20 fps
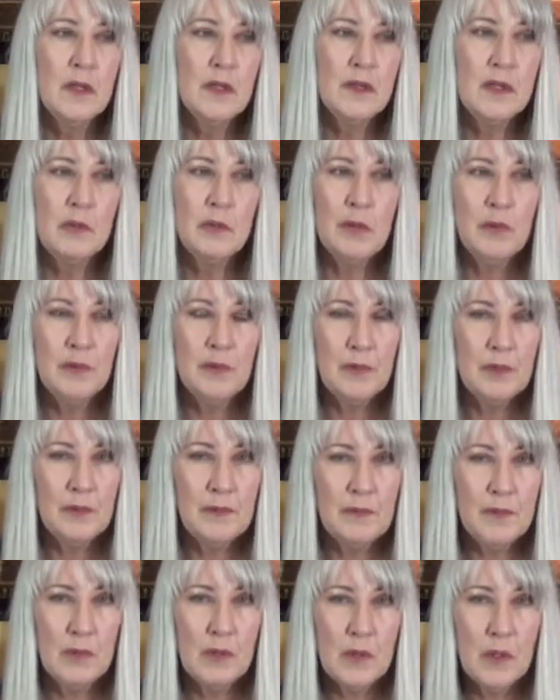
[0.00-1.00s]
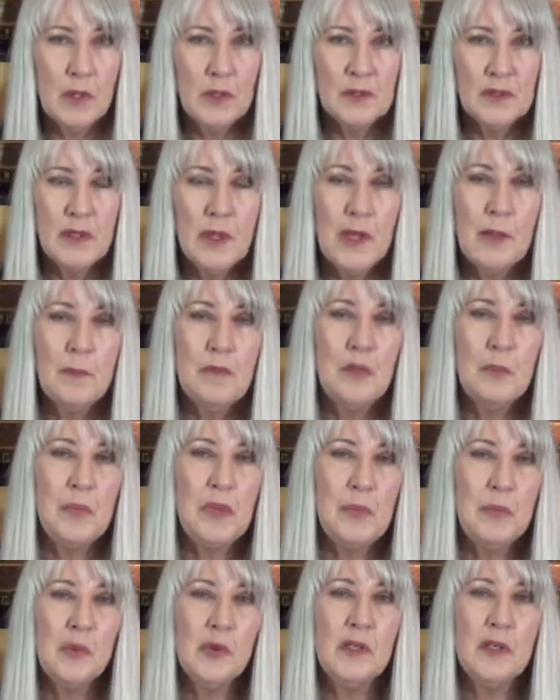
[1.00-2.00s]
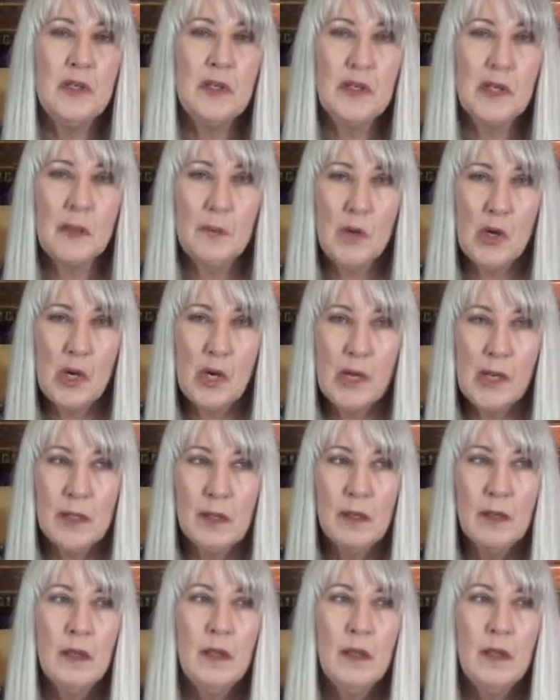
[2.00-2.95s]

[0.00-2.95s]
that we were doing for a long time, that people can come on